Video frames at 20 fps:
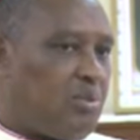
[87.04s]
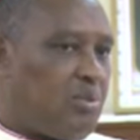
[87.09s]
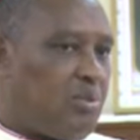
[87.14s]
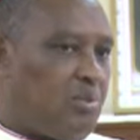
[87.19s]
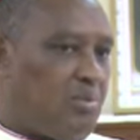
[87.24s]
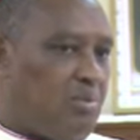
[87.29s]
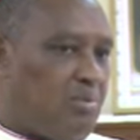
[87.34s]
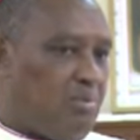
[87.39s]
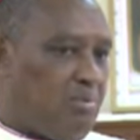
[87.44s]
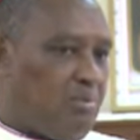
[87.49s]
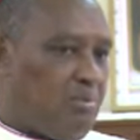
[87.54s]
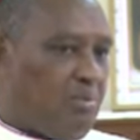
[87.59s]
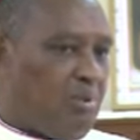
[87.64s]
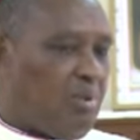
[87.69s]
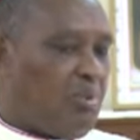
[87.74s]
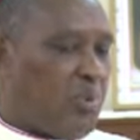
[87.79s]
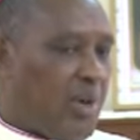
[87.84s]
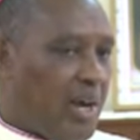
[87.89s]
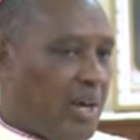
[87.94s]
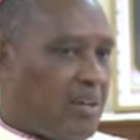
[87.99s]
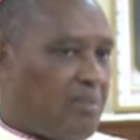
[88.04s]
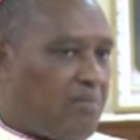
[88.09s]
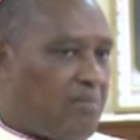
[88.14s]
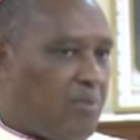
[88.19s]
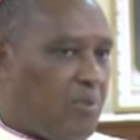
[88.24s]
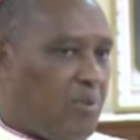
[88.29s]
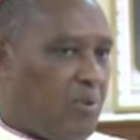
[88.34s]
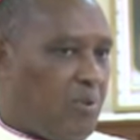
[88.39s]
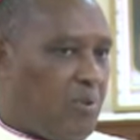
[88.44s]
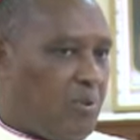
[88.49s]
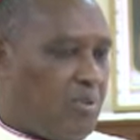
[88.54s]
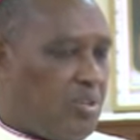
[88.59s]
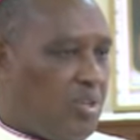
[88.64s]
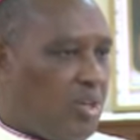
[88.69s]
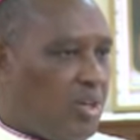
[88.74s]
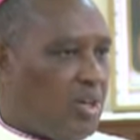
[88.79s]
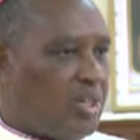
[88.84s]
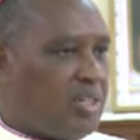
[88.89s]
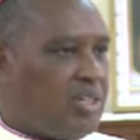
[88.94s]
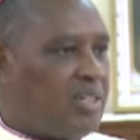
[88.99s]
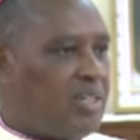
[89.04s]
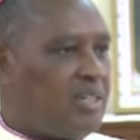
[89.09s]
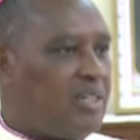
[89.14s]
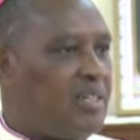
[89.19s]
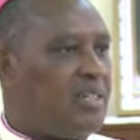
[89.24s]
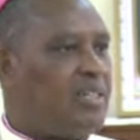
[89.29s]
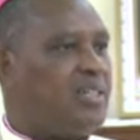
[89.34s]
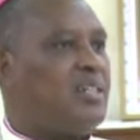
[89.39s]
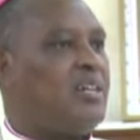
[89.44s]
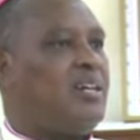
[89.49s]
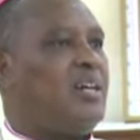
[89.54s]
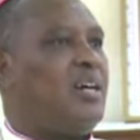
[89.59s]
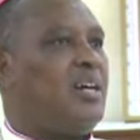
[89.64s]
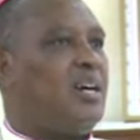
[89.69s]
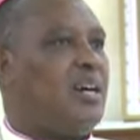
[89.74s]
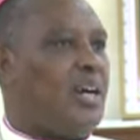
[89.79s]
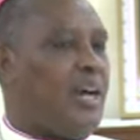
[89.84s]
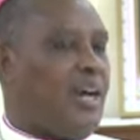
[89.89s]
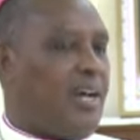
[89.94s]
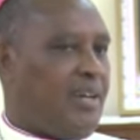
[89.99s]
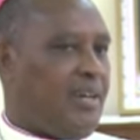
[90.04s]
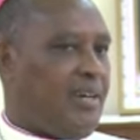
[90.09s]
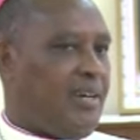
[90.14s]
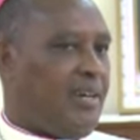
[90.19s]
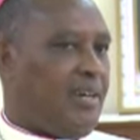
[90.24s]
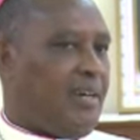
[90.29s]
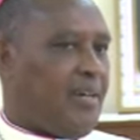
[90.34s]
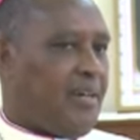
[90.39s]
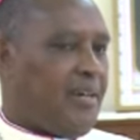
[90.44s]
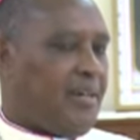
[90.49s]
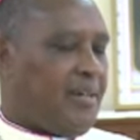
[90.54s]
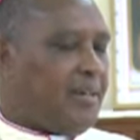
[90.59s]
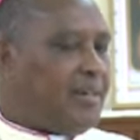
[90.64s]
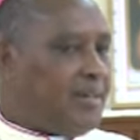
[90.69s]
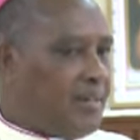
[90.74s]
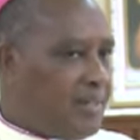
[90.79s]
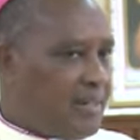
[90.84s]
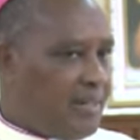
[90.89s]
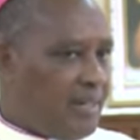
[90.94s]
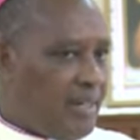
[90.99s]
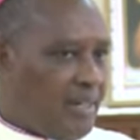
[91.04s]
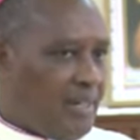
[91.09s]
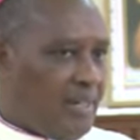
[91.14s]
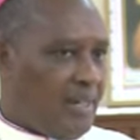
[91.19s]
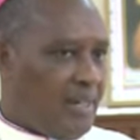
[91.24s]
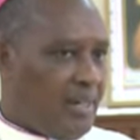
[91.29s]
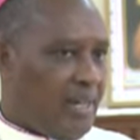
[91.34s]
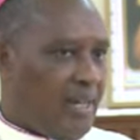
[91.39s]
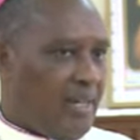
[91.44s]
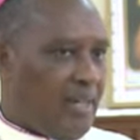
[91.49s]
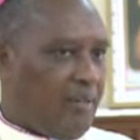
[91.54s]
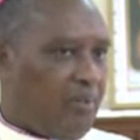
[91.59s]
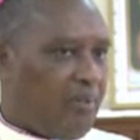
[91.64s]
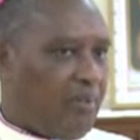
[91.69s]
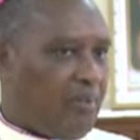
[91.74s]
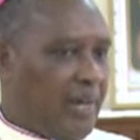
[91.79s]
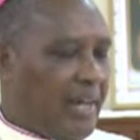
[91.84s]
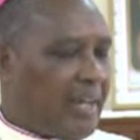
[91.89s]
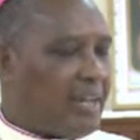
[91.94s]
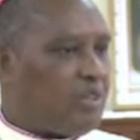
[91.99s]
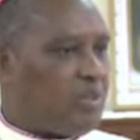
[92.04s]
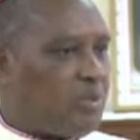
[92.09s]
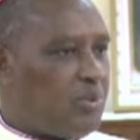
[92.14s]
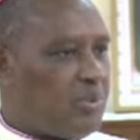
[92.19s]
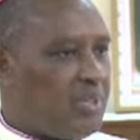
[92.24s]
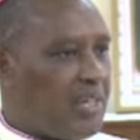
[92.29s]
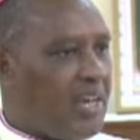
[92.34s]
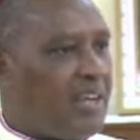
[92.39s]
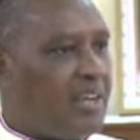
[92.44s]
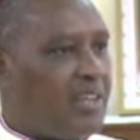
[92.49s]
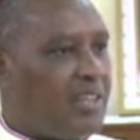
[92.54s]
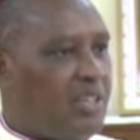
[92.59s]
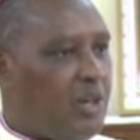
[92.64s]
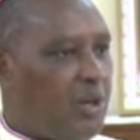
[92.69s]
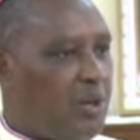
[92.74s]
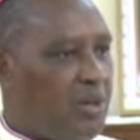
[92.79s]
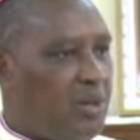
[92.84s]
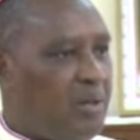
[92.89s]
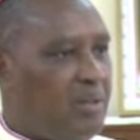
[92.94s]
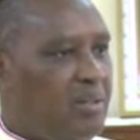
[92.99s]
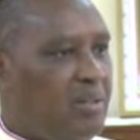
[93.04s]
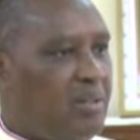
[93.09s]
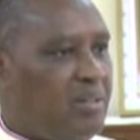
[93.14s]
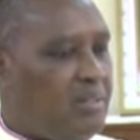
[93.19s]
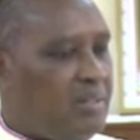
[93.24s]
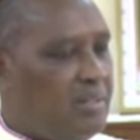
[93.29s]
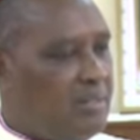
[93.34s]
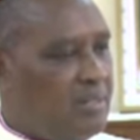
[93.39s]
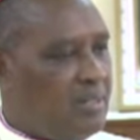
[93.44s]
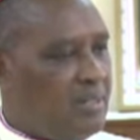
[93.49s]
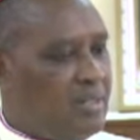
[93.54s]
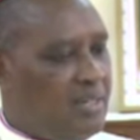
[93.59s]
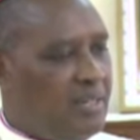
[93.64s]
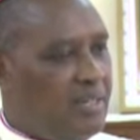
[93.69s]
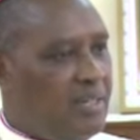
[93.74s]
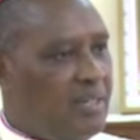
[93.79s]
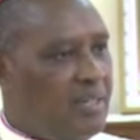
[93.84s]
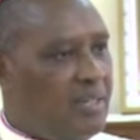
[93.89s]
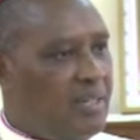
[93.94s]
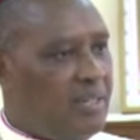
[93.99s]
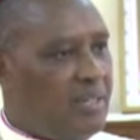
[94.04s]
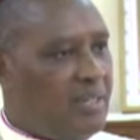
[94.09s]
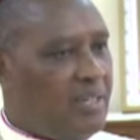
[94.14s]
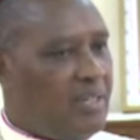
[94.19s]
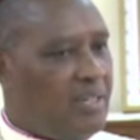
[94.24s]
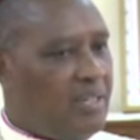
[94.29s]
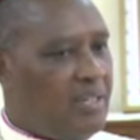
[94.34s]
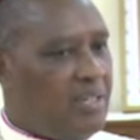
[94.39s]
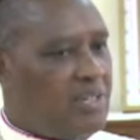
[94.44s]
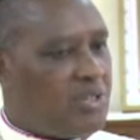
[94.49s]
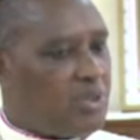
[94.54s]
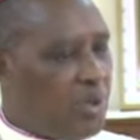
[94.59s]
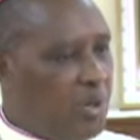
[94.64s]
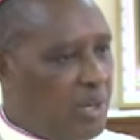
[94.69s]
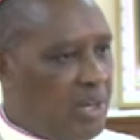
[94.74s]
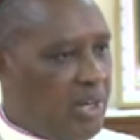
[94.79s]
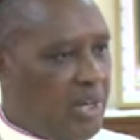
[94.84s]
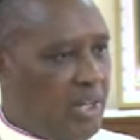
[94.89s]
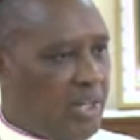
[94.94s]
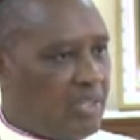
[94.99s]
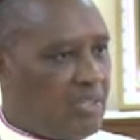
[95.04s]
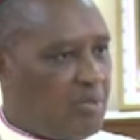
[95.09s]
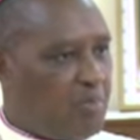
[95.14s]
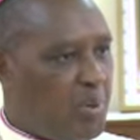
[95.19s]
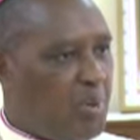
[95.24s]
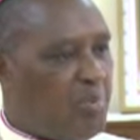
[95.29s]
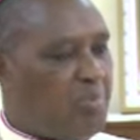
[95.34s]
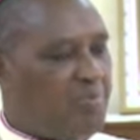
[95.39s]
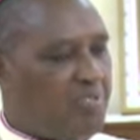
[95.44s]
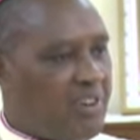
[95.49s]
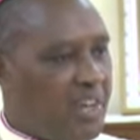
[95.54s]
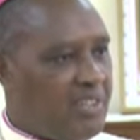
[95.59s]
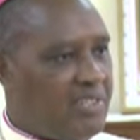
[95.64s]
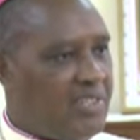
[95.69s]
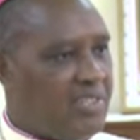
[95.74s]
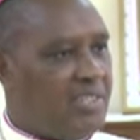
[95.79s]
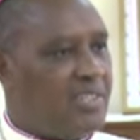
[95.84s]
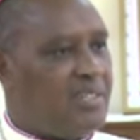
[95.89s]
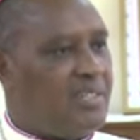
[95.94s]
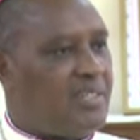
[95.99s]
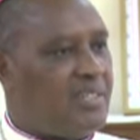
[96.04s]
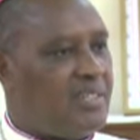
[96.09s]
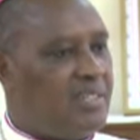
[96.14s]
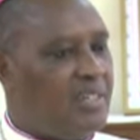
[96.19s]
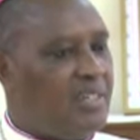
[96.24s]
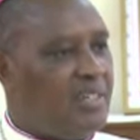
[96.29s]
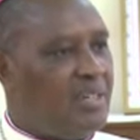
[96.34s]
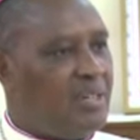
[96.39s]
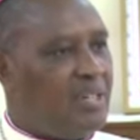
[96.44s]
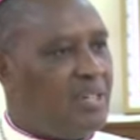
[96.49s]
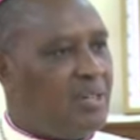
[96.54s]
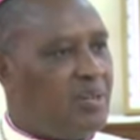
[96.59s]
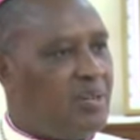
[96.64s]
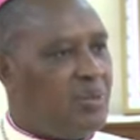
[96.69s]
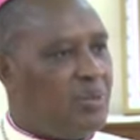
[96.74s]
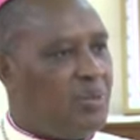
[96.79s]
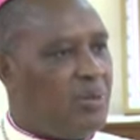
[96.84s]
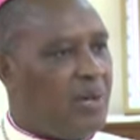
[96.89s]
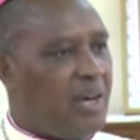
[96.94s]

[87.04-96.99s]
to work for God. And uh, I would like to thank the whole, His Holiness Pope Francis who